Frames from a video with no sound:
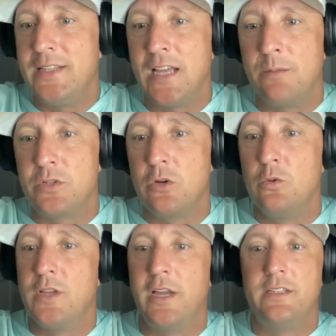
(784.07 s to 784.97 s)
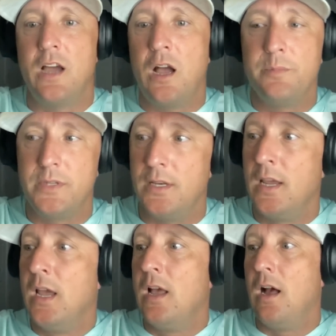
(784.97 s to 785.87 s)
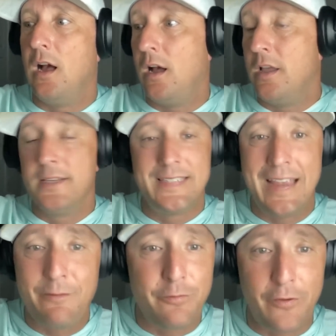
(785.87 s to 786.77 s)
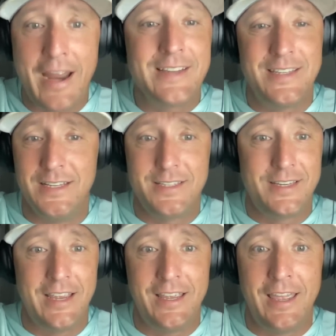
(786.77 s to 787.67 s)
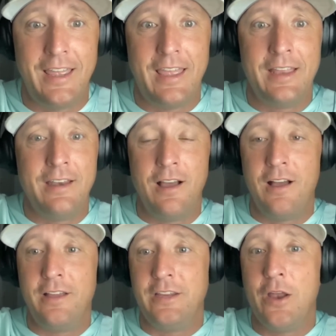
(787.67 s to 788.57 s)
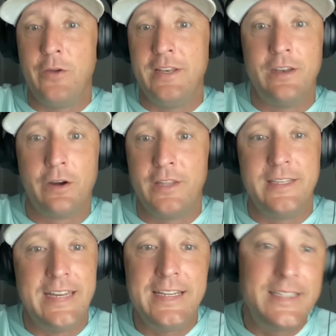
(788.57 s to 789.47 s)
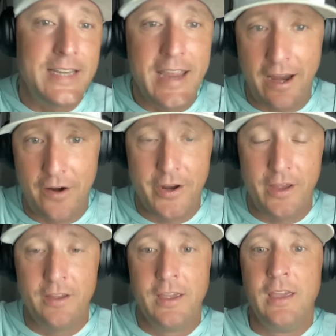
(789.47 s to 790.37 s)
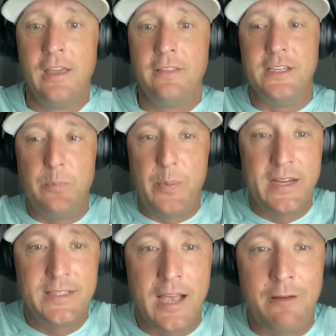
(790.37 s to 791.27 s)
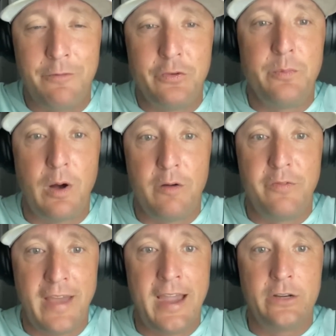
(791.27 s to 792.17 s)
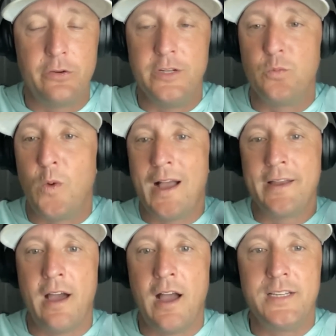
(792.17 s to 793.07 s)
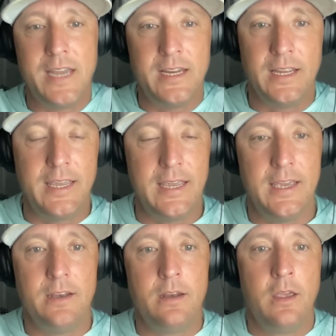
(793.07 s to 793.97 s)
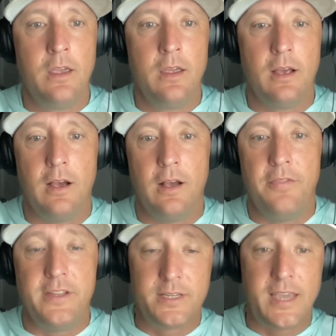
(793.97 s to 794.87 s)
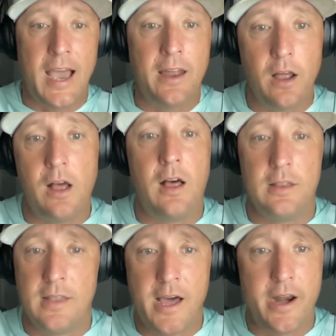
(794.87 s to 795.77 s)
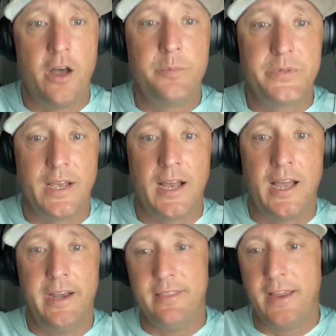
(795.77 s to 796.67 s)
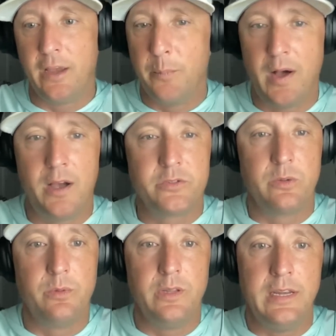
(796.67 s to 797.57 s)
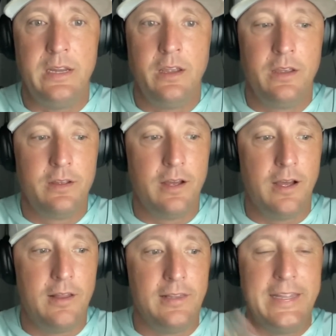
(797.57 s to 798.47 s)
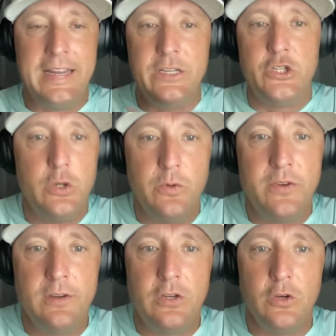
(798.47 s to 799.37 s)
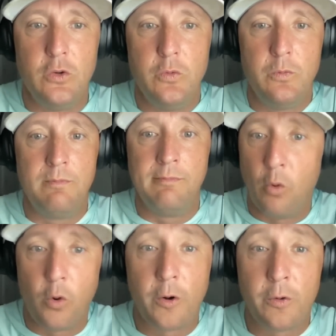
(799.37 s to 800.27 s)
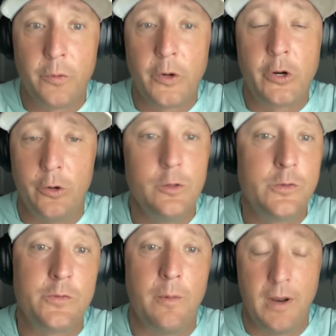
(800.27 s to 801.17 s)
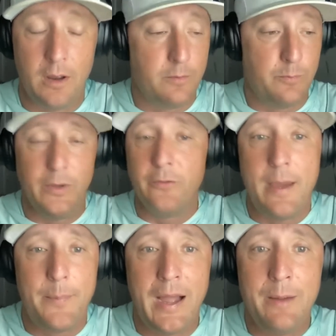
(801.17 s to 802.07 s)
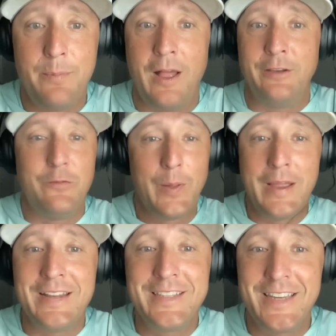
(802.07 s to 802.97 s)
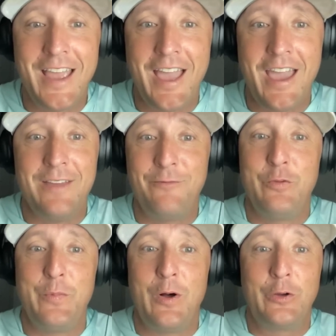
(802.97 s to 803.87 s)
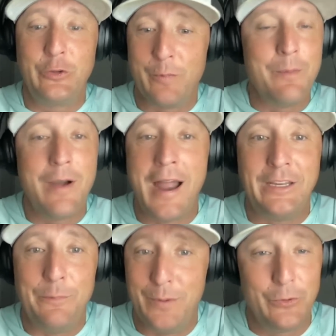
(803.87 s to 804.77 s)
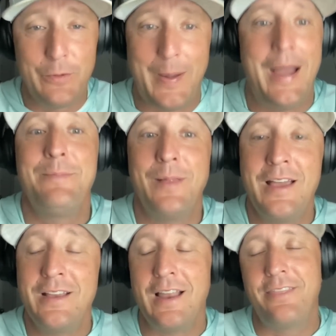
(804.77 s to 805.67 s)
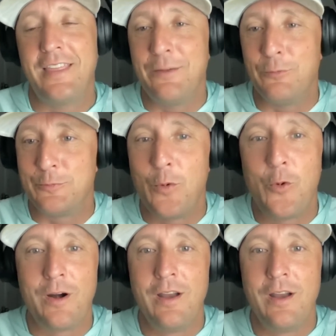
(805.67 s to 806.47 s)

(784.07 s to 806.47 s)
time schools like Thompson, St. Francis in the DC area, these big time football factories. Why not take a kid that's got a lot of upside that could possibly lead you to more recruits build that pipeline. You've played NCAA football. You remember how you build the pipeline? I think it was more,